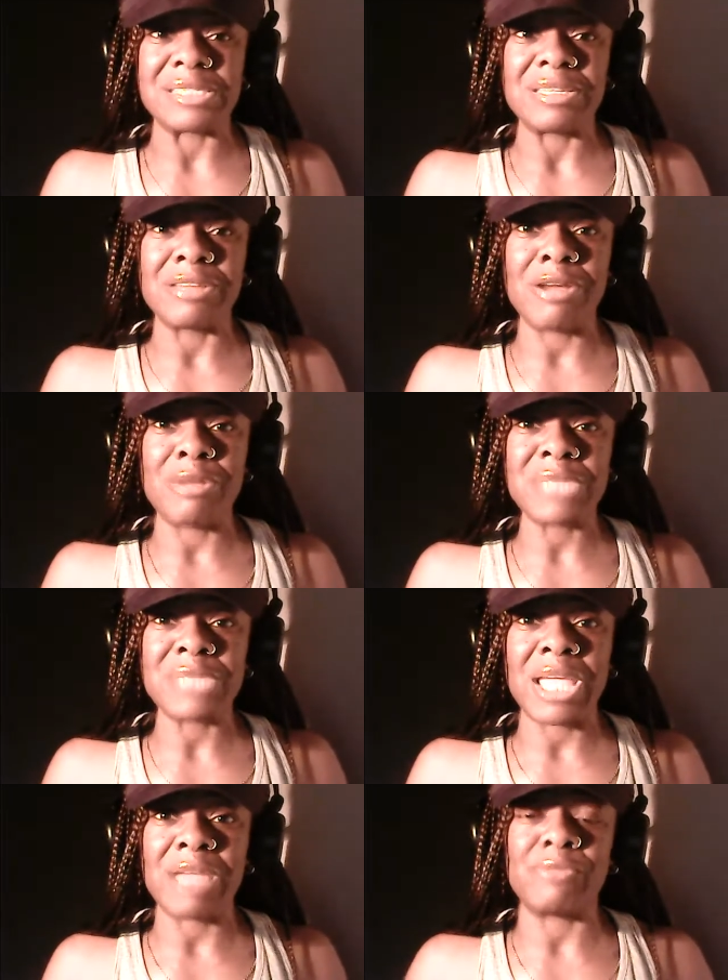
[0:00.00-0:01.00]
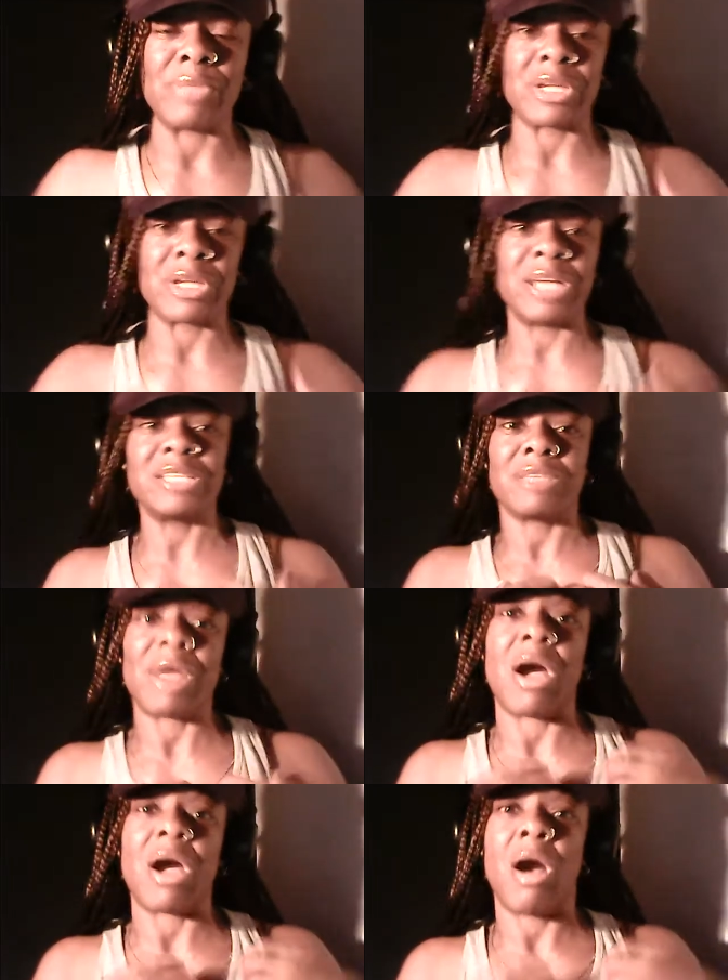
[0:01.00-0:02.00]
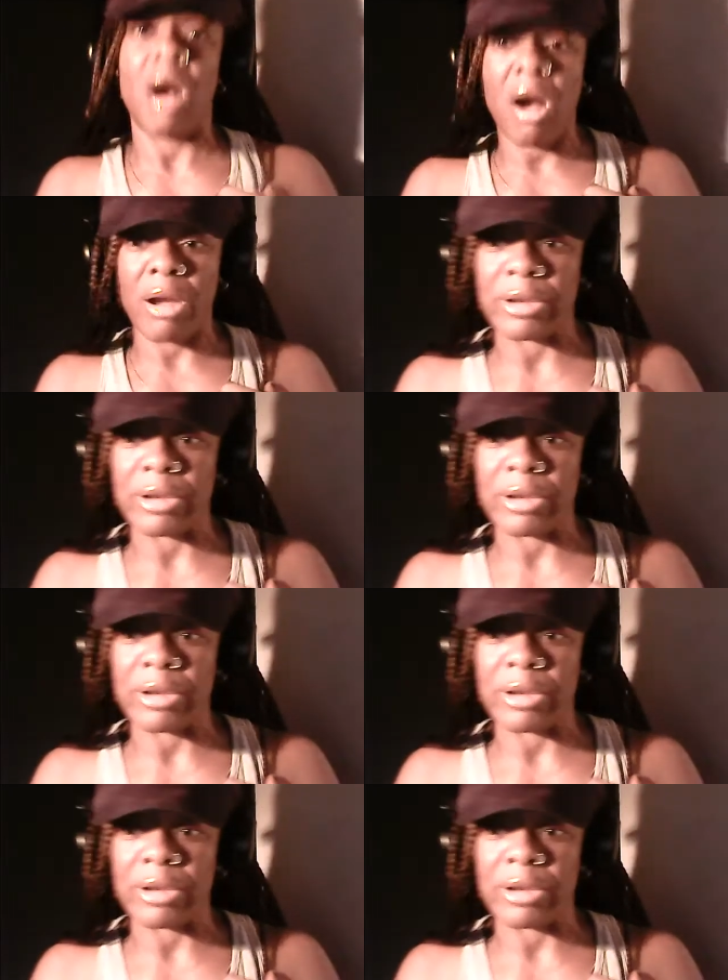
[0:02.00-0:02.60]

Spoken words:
You know what I'm saying? From the goodness of our heart.